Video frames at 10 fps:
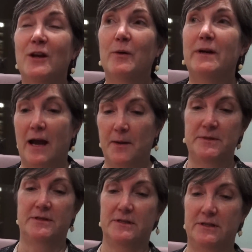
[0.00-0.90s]
You know what
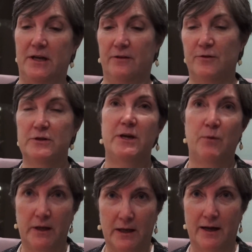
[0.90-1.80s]
happens is, first they
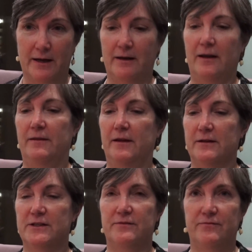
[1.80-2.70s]
want light, and then
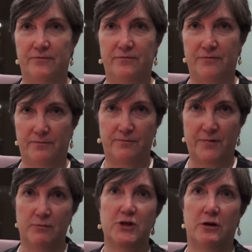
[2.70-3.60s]
it's
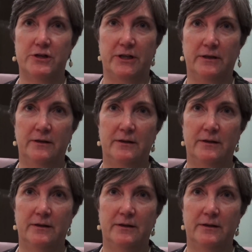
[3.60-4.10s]
phone charging.